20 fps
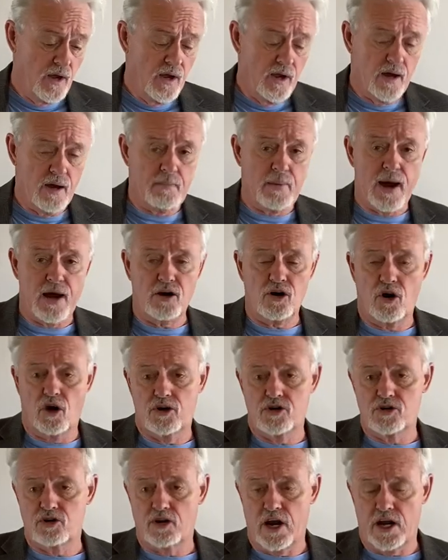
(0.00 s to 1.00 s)
about
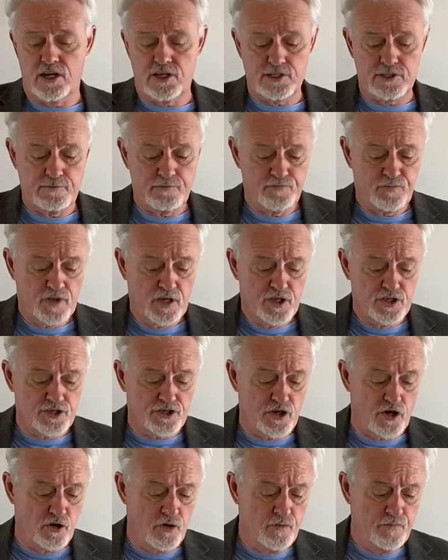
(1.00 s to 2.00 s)
contracts.
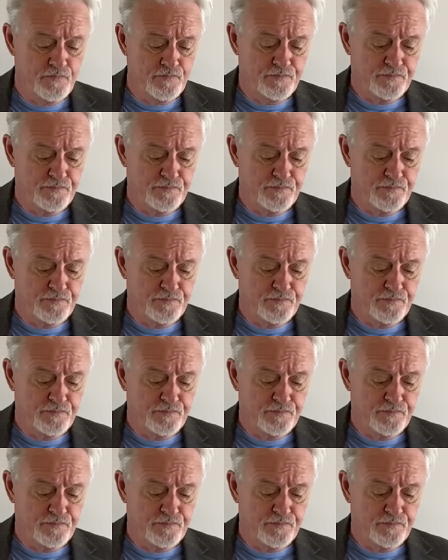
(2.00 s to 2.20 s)
So